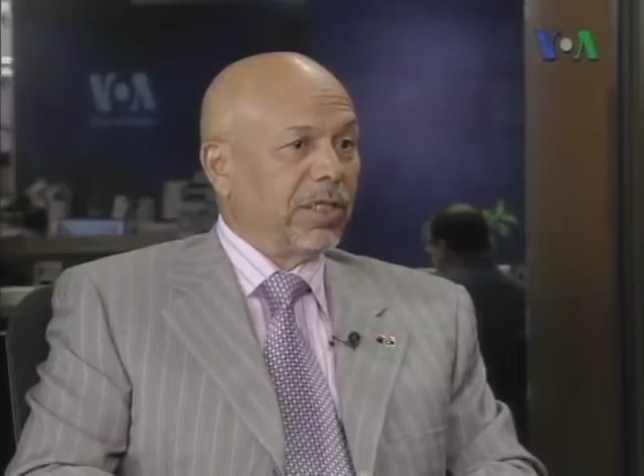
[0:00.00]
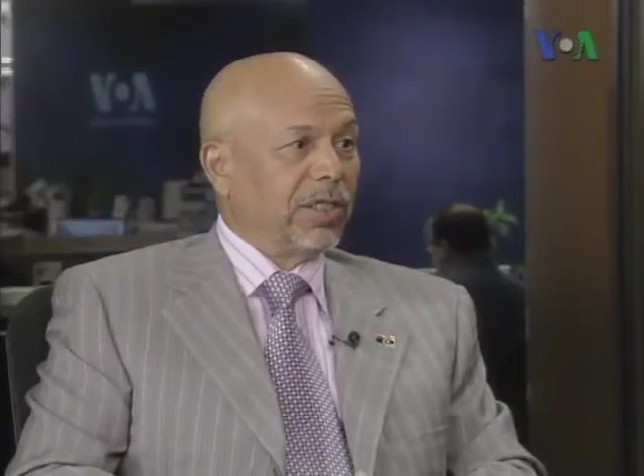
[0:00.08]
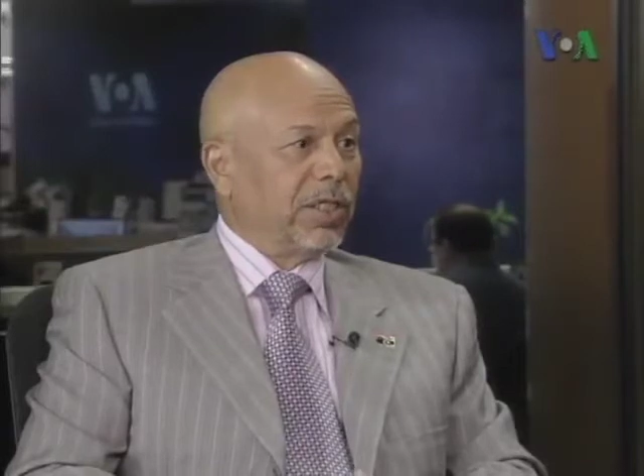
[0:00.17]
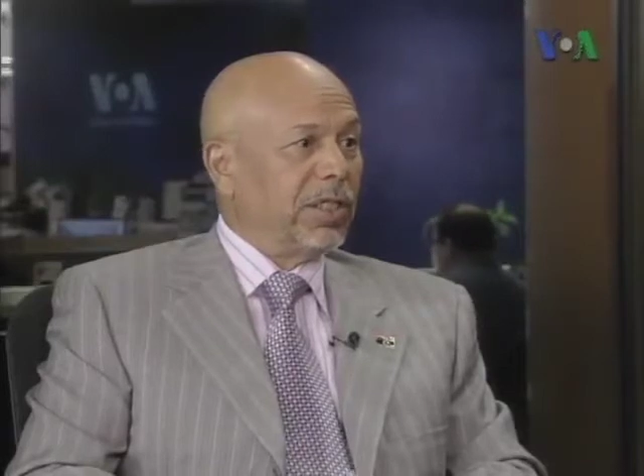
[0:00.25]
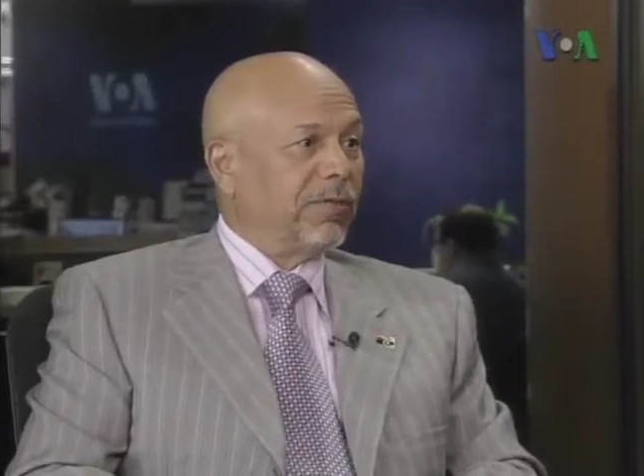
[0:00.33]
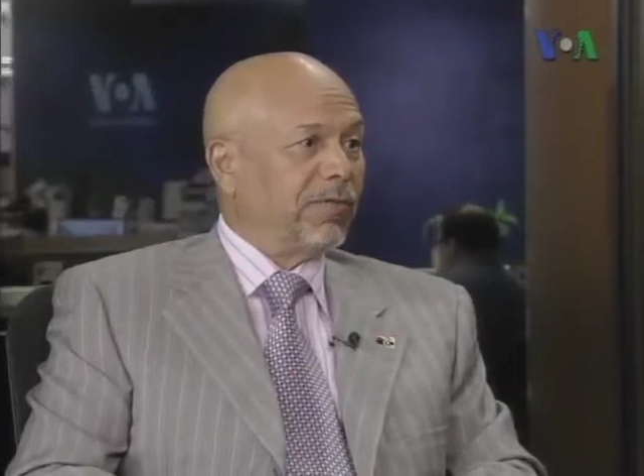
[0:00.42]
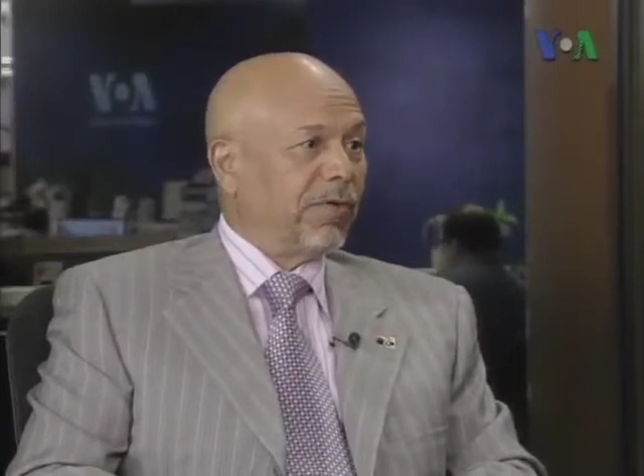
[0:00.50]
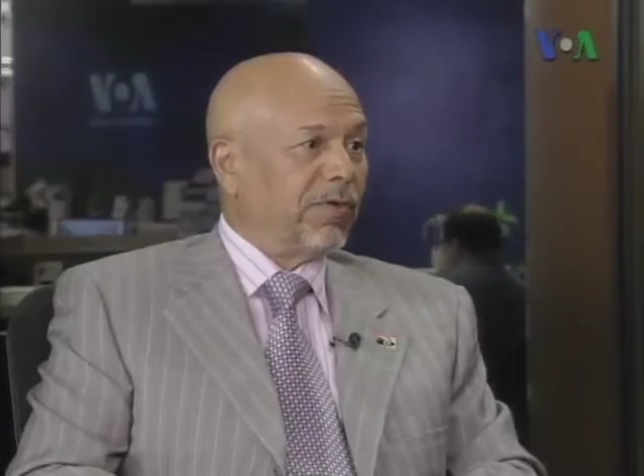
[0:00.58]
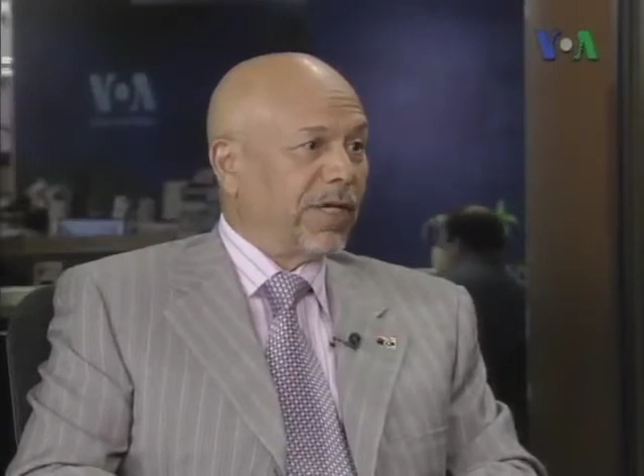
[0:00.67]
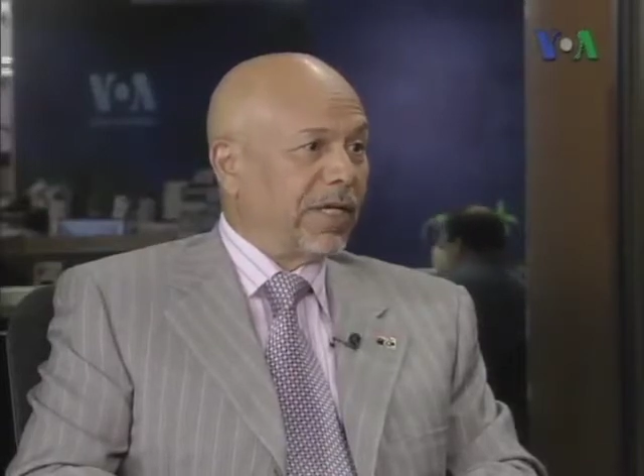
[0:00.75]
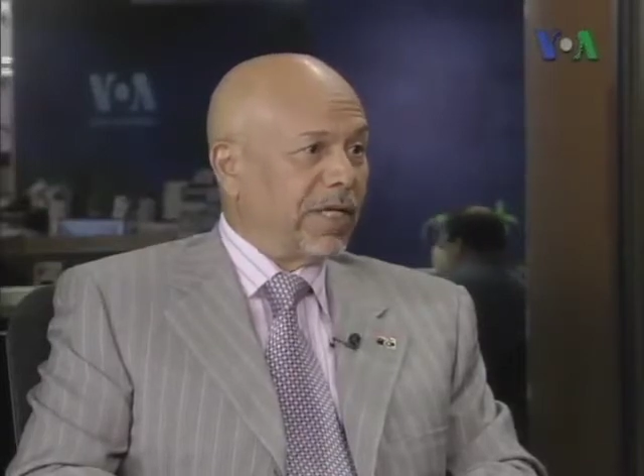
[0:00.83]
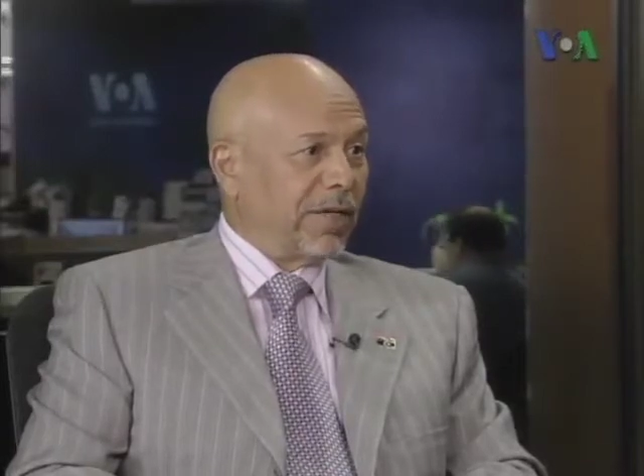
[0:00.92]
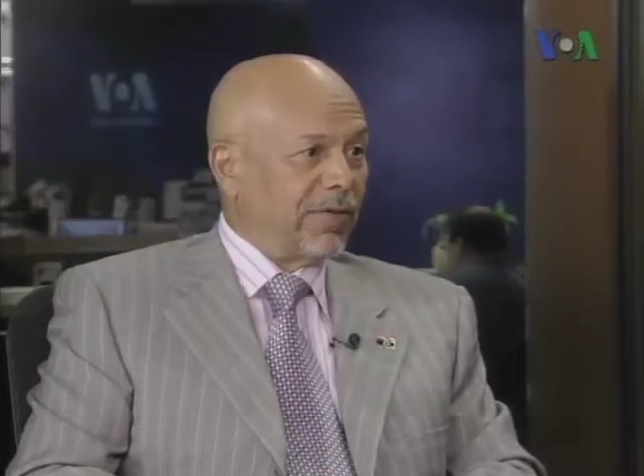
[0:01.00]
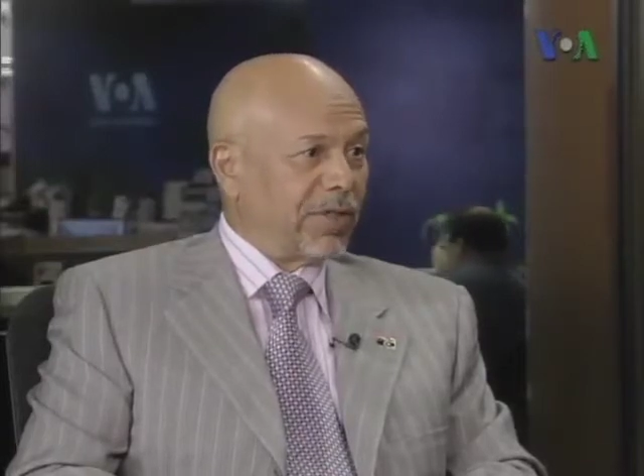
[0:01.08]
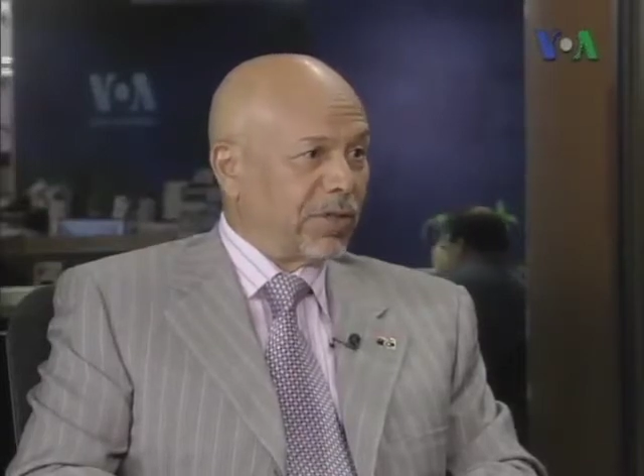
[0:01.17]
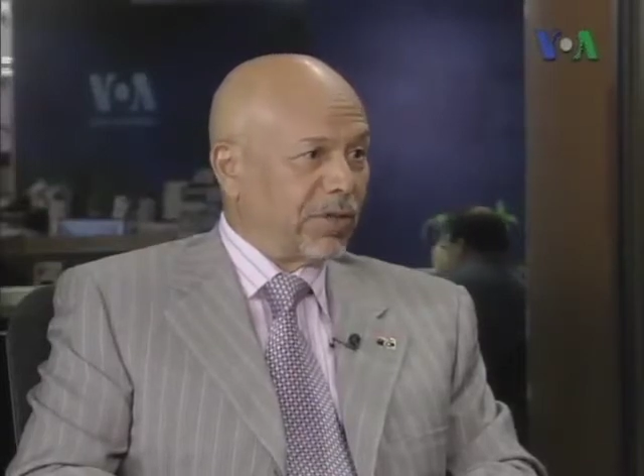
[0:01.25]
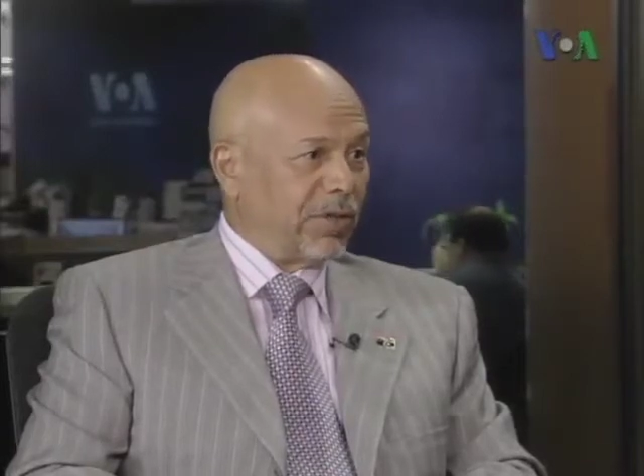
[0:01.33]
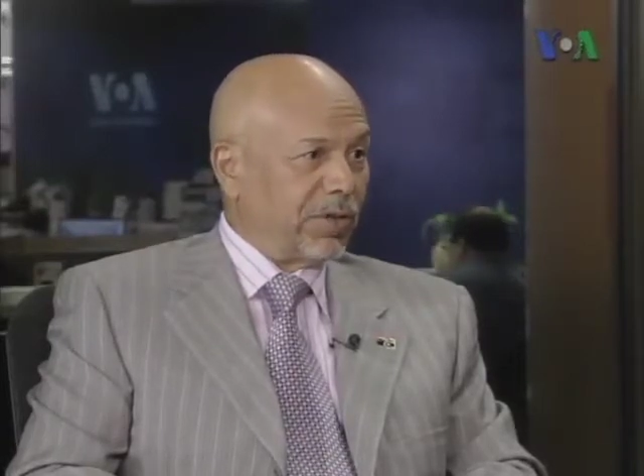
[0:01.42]
chief of the Gaddafi
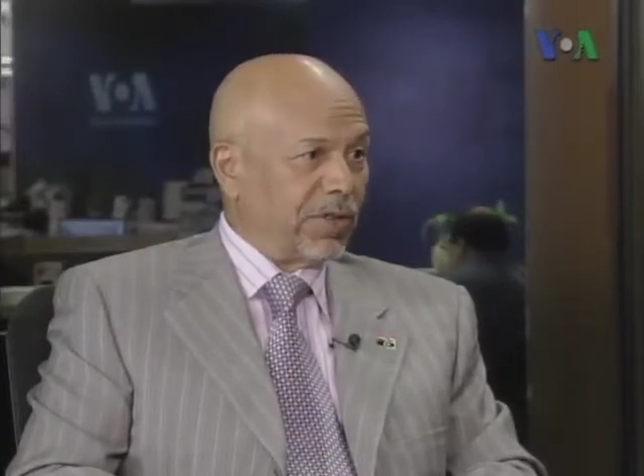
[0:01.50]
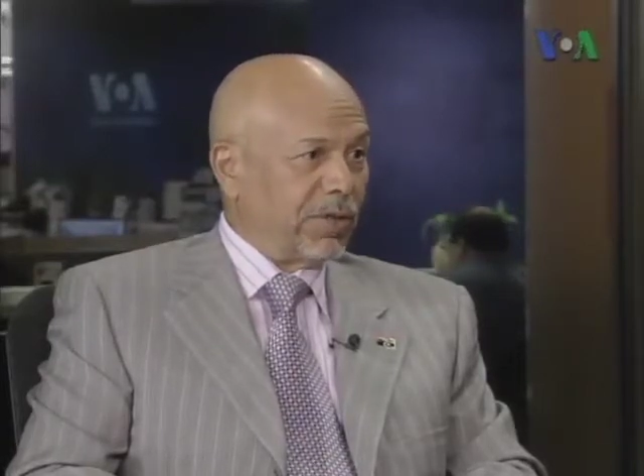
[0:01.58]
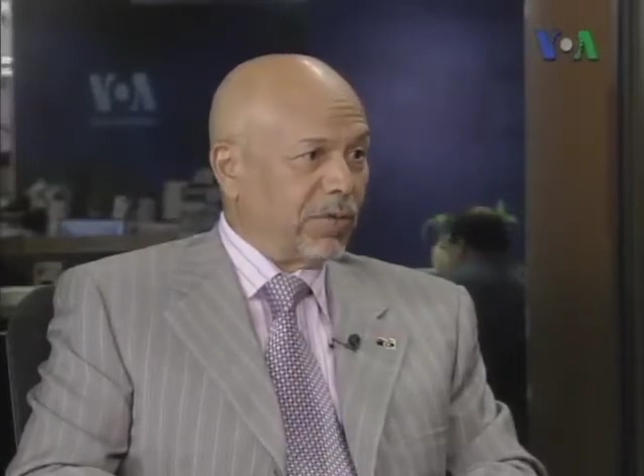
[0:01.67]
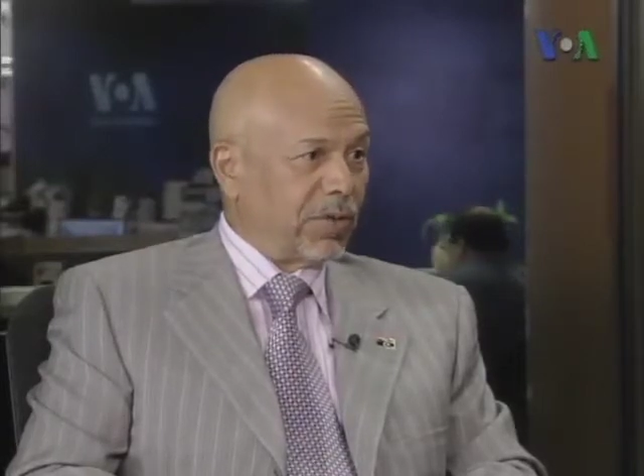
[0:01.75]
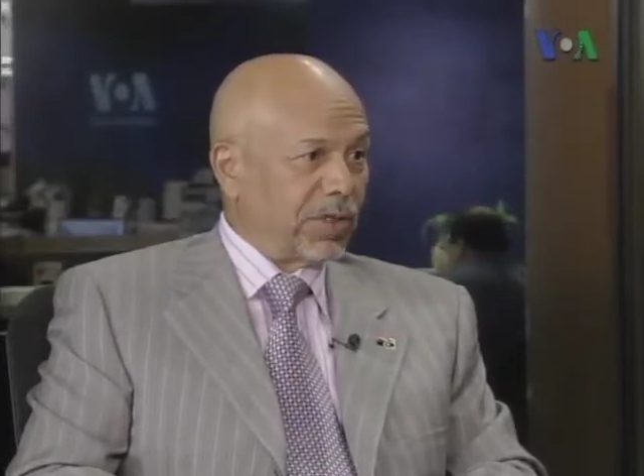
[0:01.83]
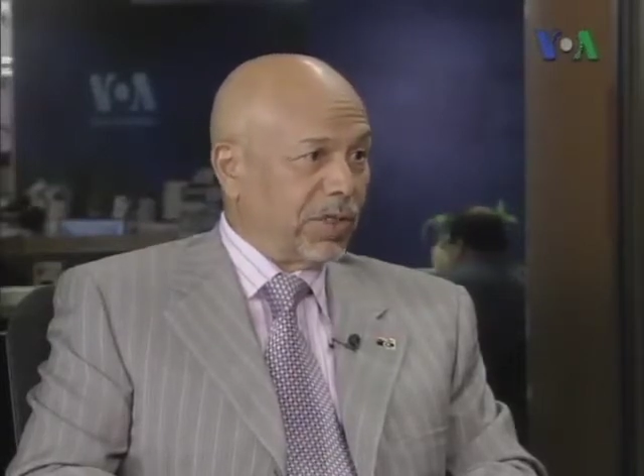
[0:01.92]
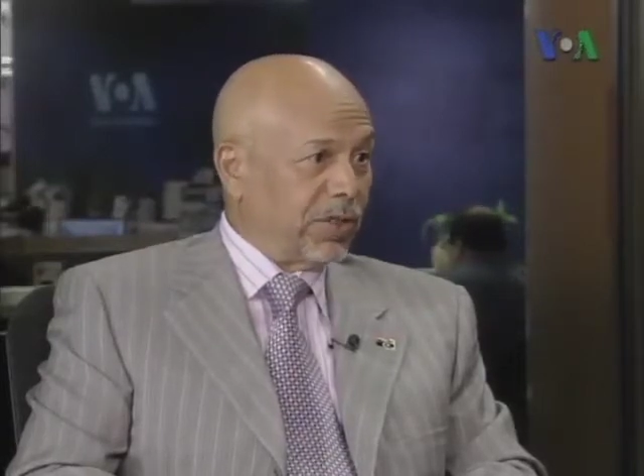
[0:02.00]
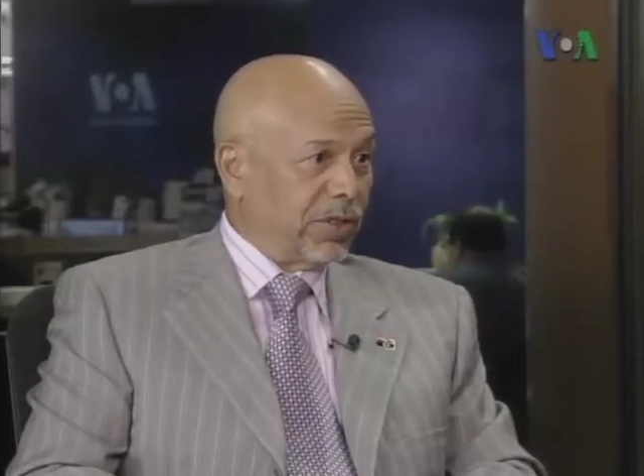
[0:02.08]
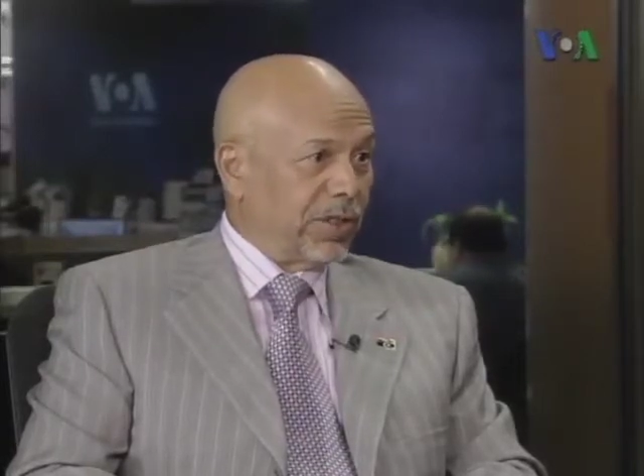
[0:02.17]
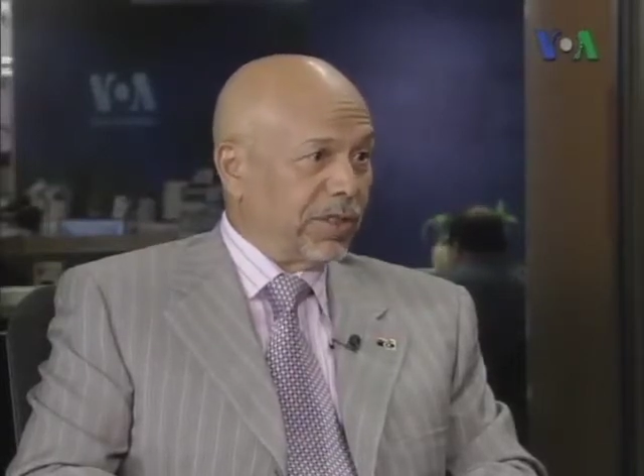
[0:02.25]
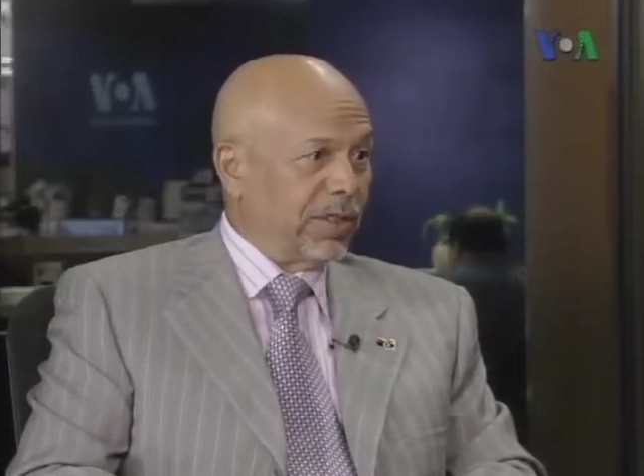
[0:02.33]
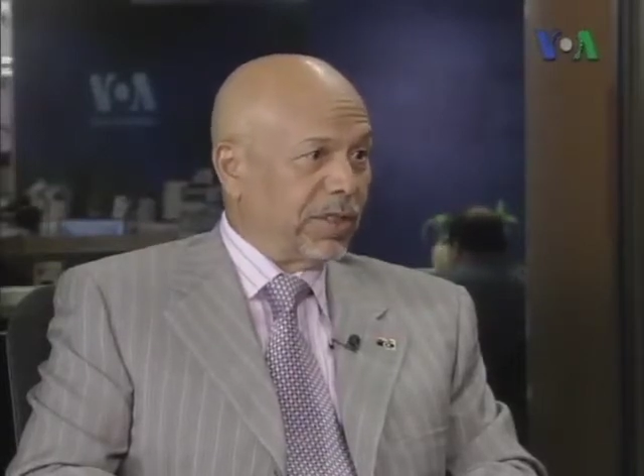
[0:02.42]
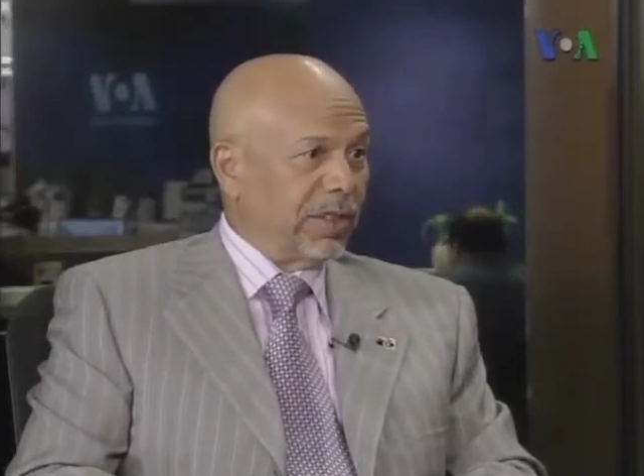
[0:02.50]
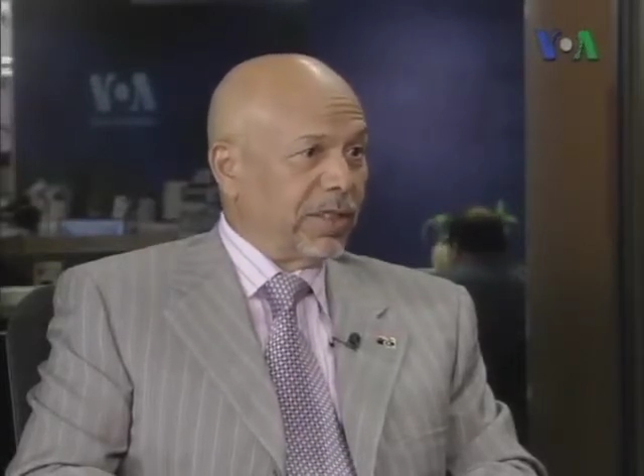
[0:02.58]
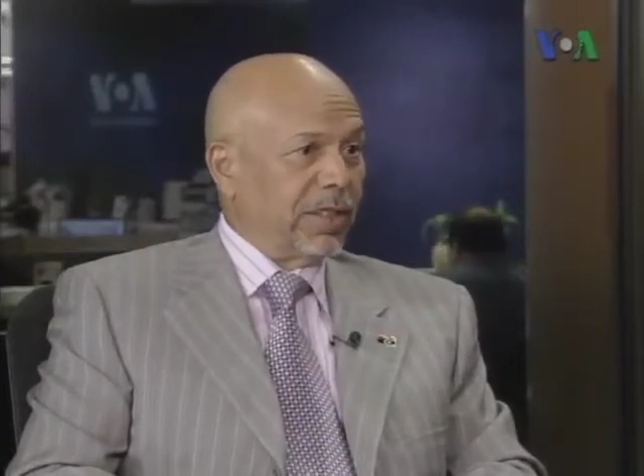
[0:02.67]
security, was injured.